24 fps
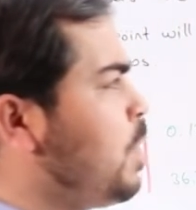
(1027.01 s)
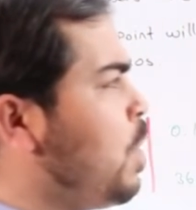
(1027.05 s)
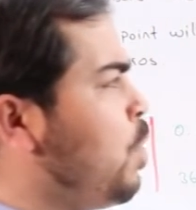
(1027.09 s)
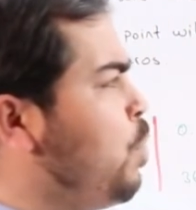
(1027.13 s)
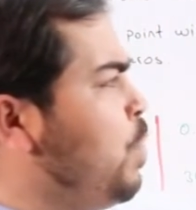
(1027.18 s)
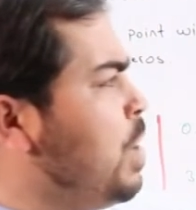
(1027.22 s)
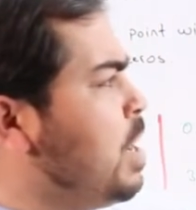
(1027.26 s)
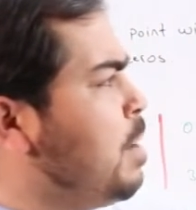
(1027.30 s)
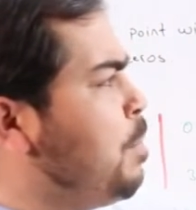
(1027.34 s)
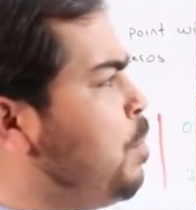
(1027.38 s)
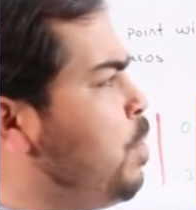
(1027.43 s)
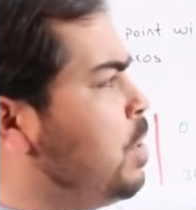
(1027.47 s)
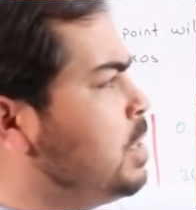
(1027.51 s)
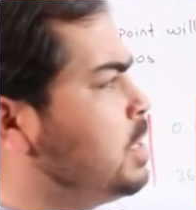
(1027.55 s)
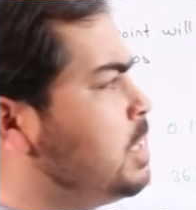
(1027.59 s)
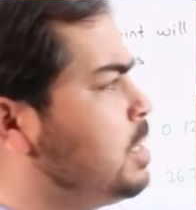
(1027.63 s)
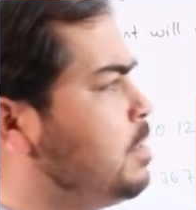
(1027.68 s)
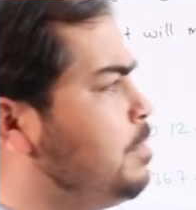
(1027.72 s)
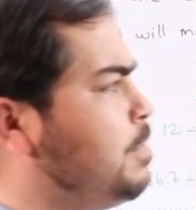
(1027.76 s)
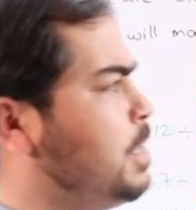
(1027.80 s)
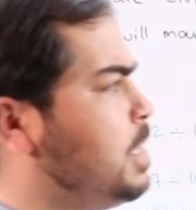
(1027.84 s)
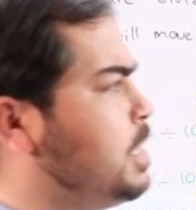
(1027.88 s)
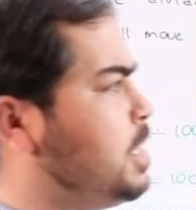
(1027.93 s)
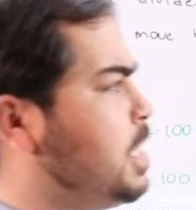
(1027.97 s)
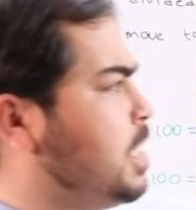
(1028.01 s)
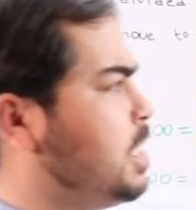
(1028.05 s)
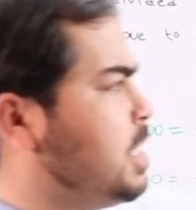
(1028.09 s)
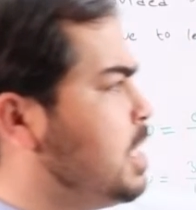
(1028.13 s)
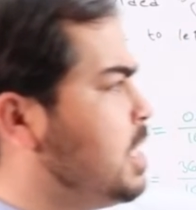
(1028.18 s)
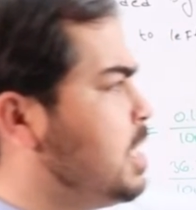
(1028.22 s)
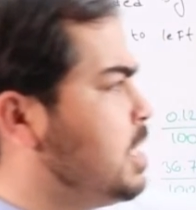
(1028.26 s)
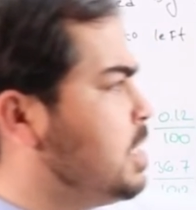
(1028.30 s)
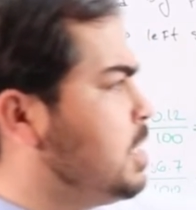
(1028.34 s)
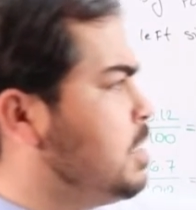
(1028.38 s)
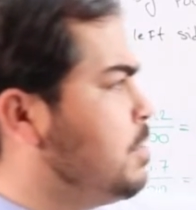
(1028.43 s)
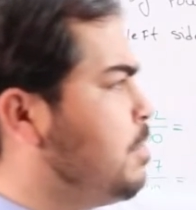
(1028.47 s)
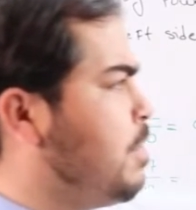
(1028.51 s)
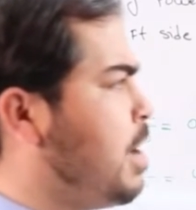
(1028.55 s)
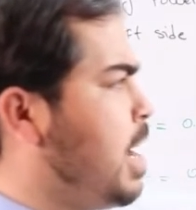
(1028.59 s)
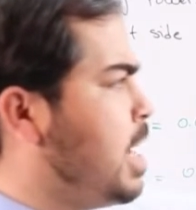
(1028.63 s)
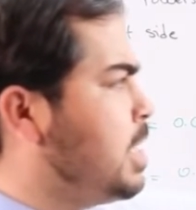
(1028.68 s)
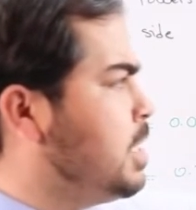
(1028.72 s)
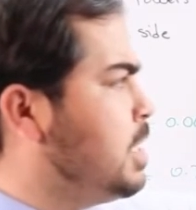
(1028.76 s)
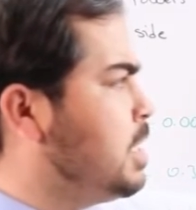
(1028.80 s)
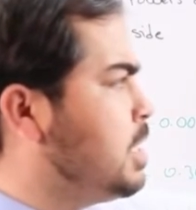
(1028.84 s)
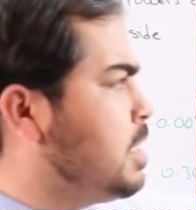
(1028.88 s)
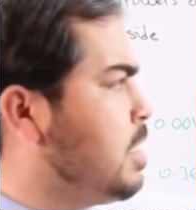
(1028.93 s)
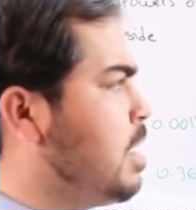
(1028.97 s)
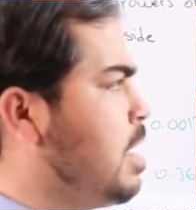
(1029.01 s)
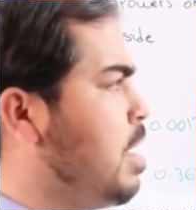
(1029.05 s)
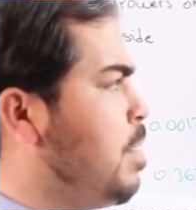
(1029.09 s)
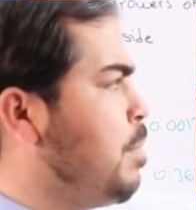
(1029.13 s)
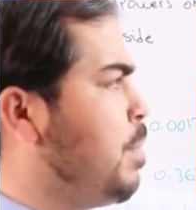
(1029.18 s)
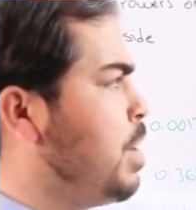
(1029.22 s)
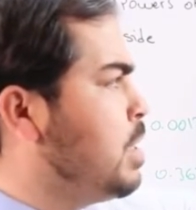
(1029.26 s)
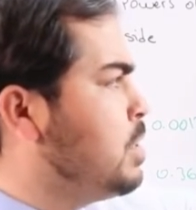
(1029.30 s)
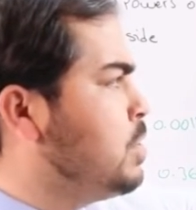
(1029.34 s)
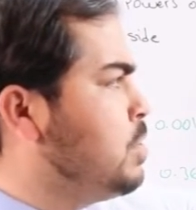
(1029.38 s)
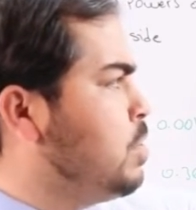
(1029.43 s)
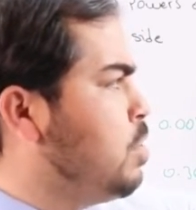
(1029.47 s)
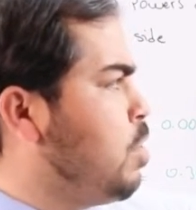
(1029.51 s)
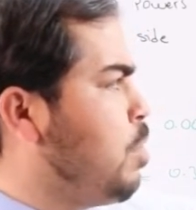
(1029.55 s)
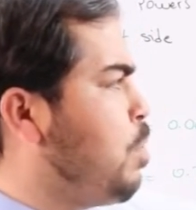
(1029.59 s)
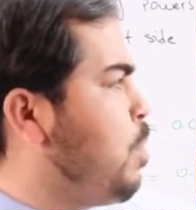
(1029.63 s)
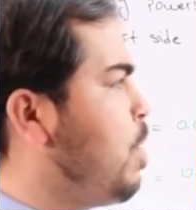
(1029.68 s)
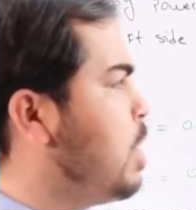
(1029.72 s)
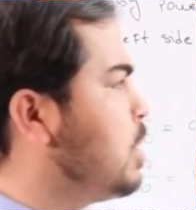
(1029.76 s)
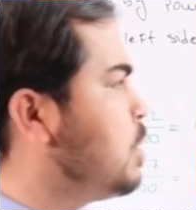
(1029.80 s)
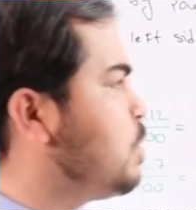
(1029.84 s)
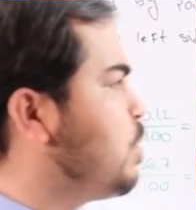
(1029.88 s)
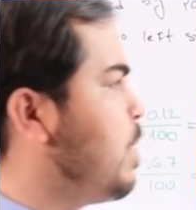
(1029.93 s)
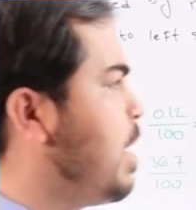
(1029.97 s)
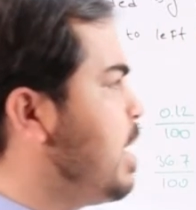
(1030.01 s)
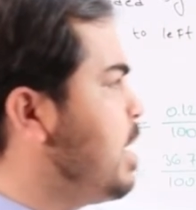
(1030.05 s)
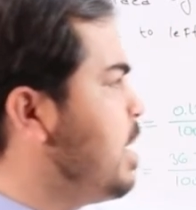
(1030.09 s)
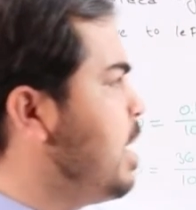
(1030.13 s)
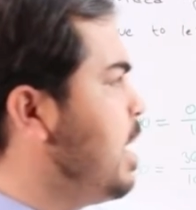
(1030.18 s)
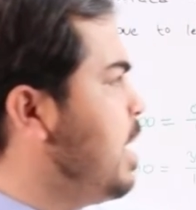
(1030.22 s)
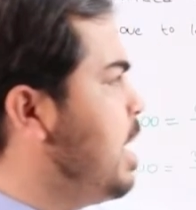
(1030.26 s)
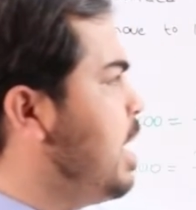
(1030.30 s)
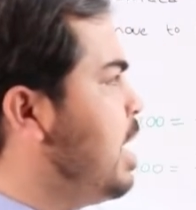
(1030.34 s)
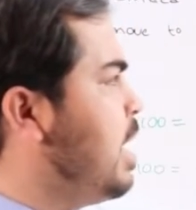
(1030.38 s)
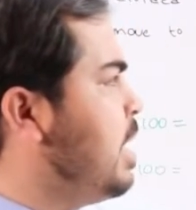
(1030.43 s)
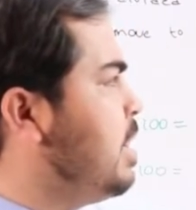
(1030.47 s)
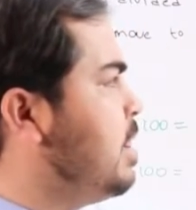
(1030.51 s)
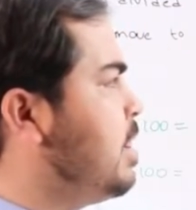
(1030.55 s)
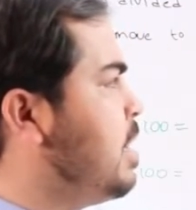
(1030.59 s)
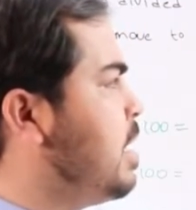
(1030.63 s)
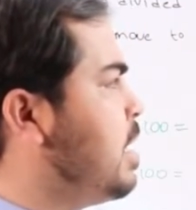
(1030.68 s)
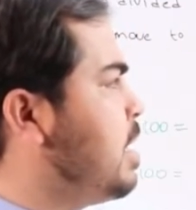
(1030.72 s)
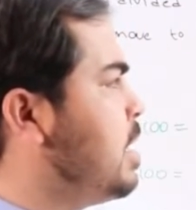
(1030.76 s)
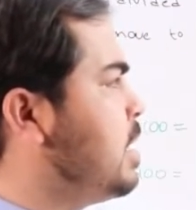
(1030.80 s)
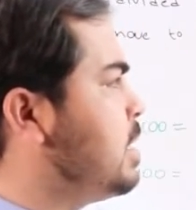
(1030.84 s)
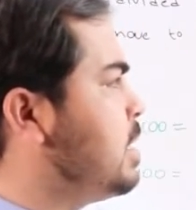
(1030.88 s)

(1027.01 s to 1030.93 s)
When a positive integer is divided by 0.1 and